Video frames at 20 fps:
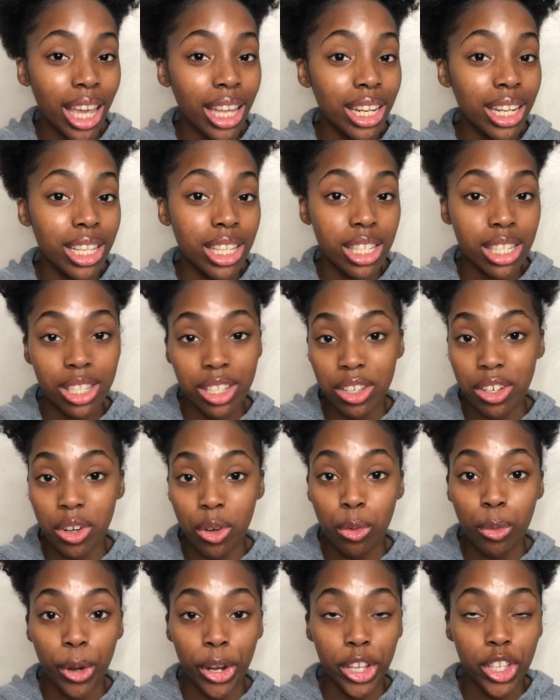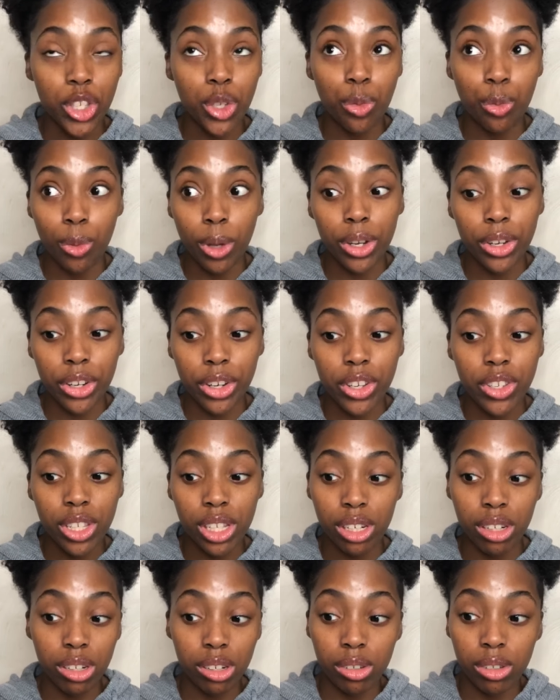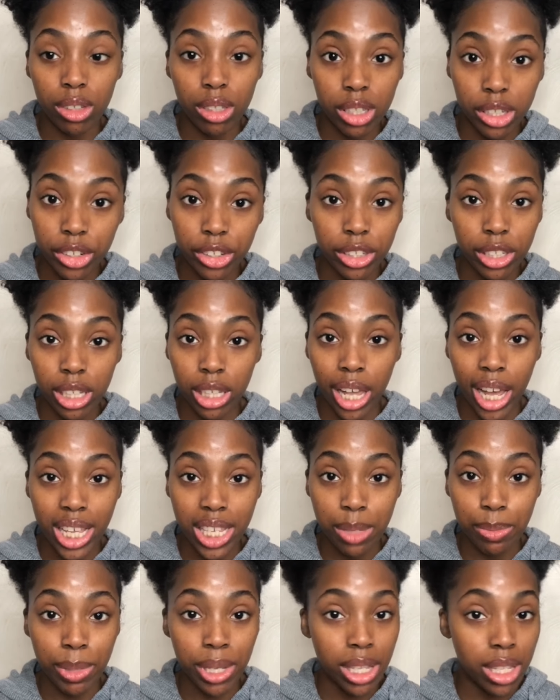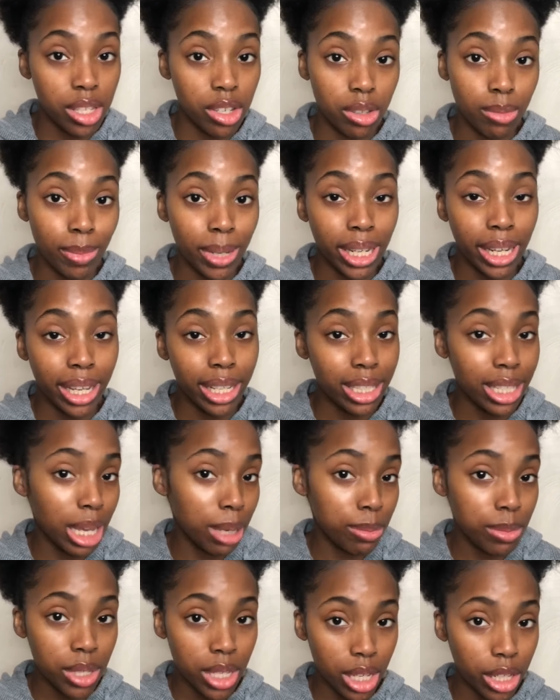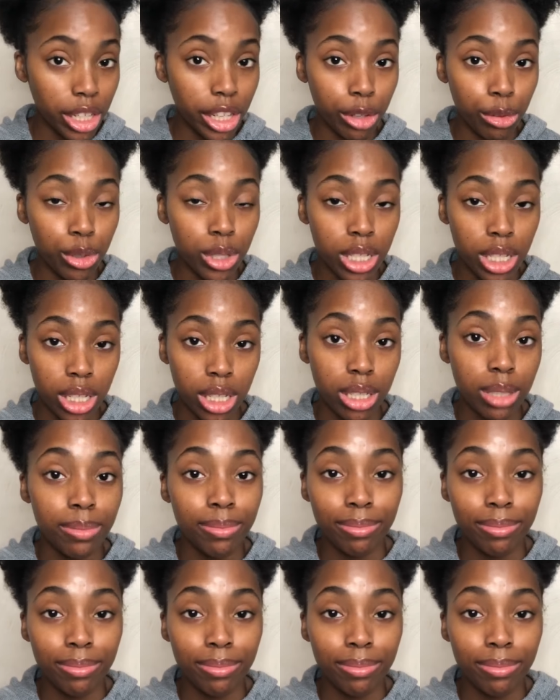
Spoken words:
and it still works wonders, and it'll literally last me until my nighttime skincare routine.